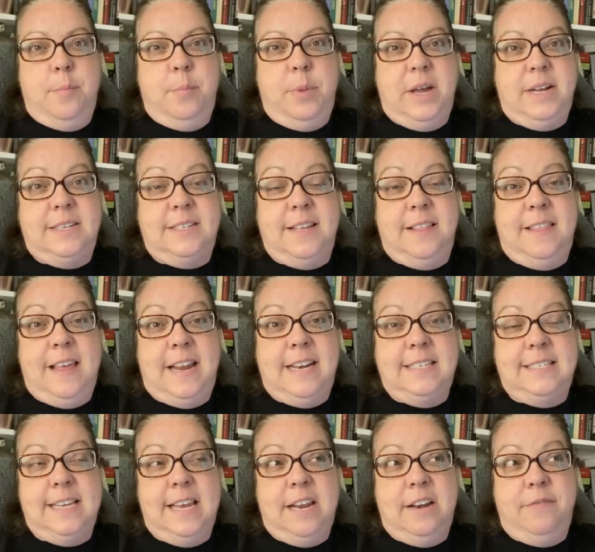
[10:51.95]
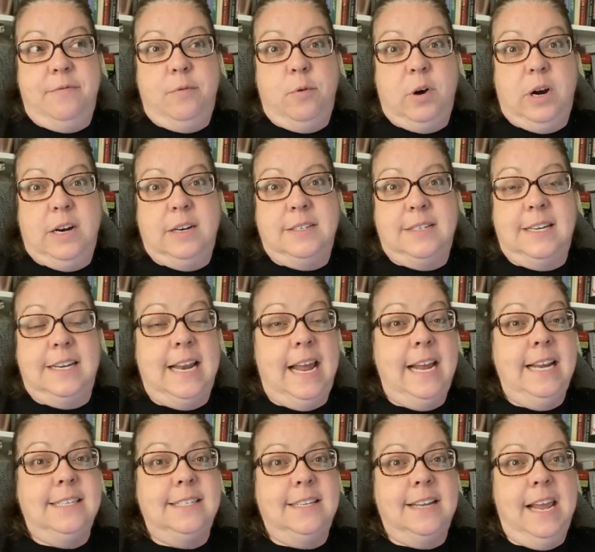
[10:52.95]
But that is it for
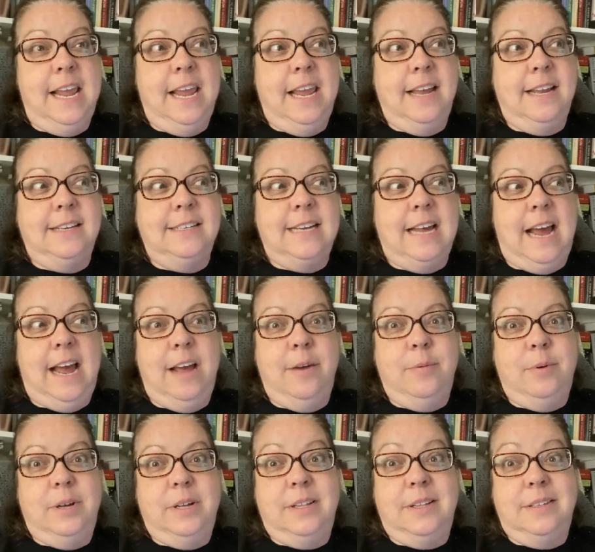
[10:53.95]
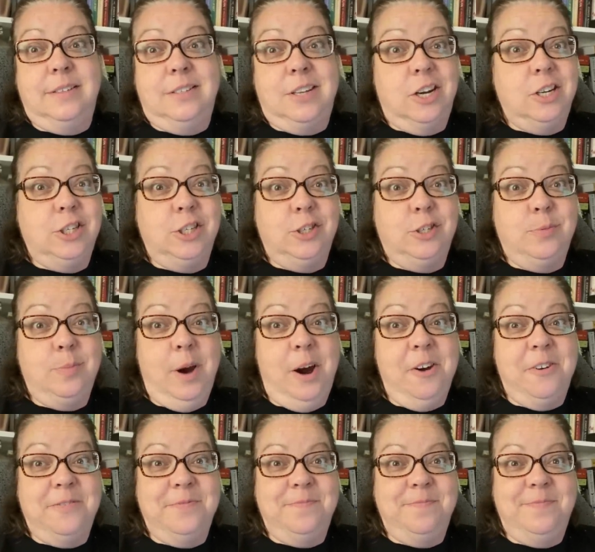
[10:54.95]
tonight. And I will talk to you
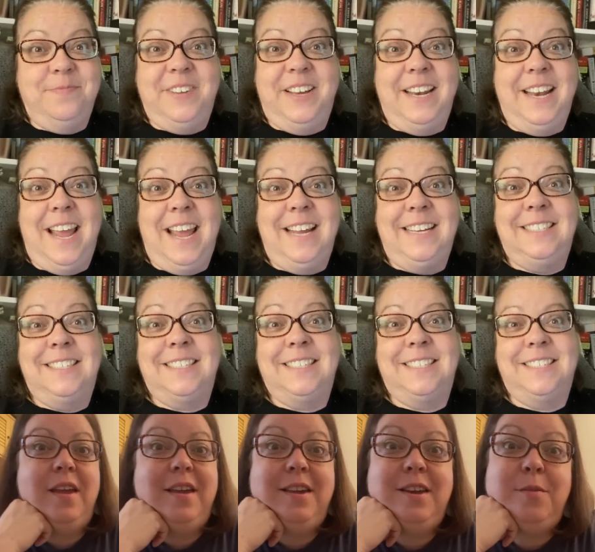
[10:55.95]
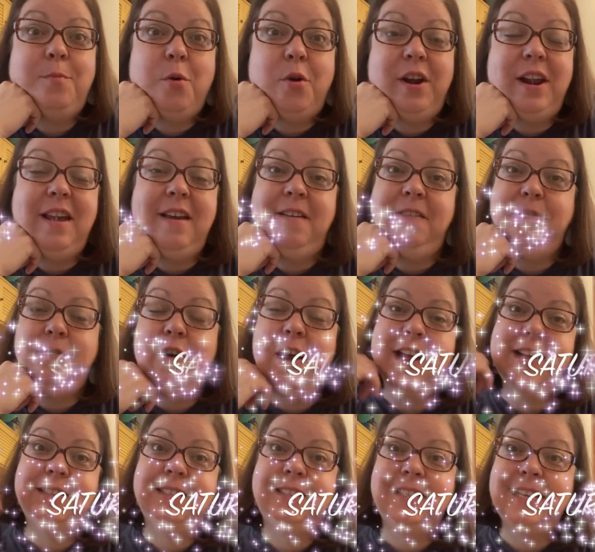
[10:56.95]
tomorrow. Good night. Good morning,
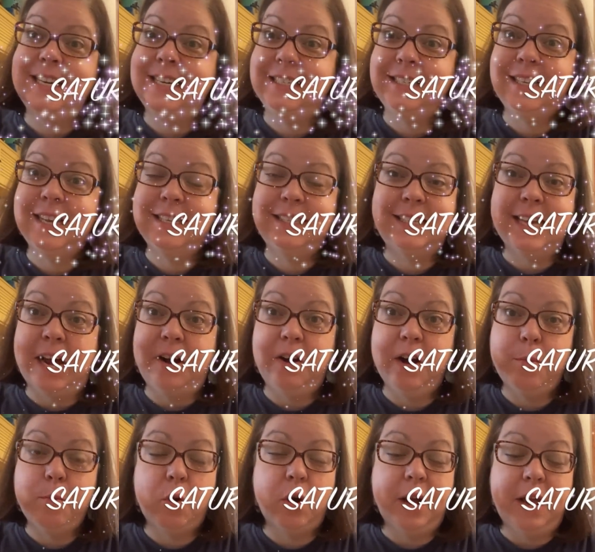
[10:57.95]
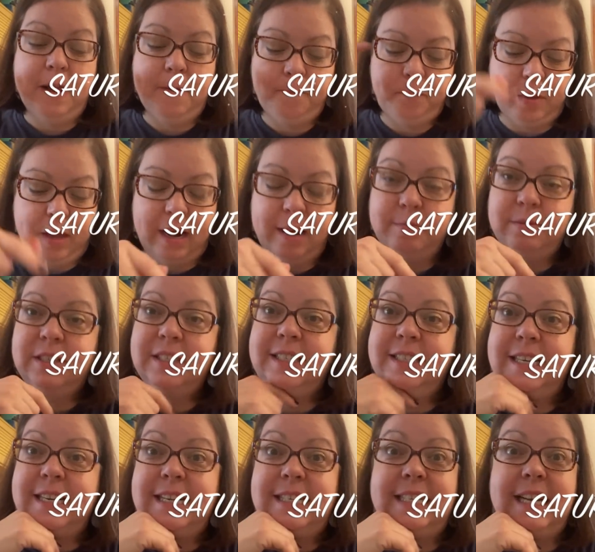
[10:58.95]
friends. It is Saturday morning and I'm just
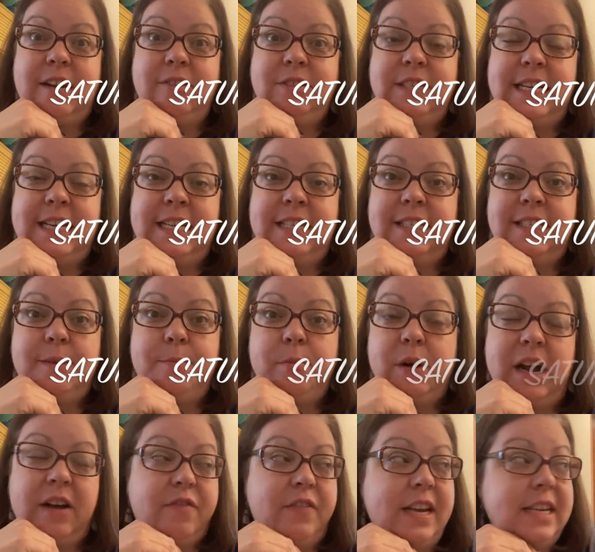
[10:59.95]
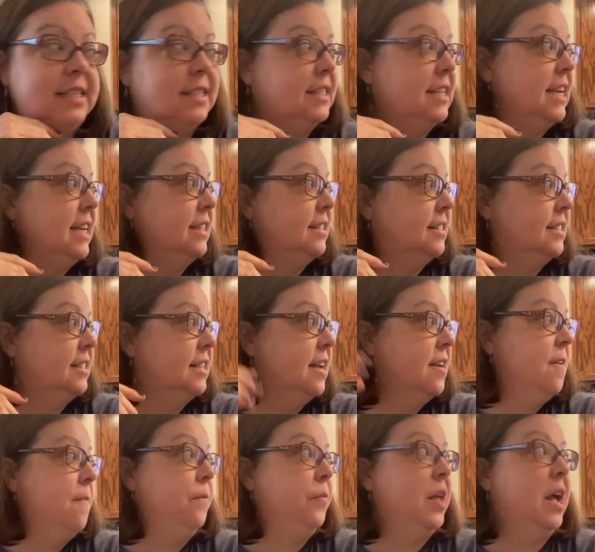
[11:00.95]
sitting down to eat some breakfast. It's
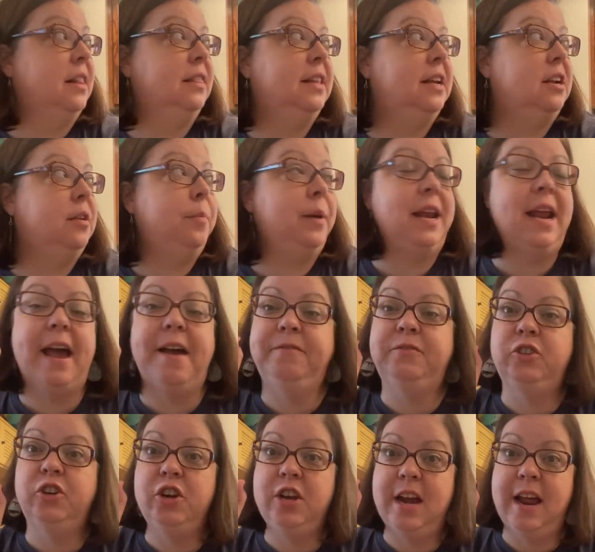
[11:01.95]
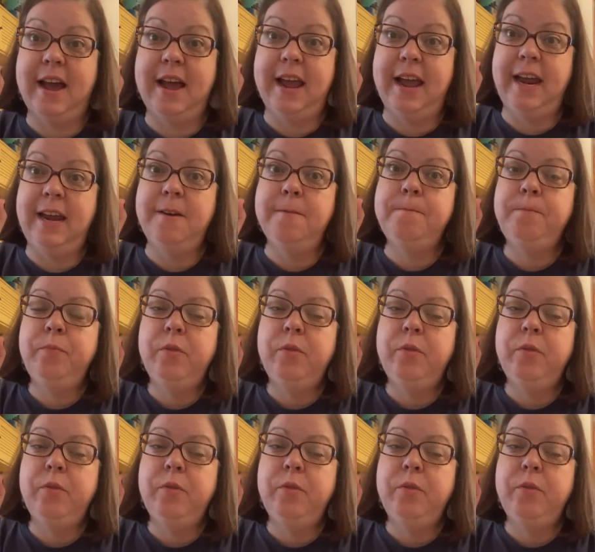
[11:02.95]
a little bit after 9,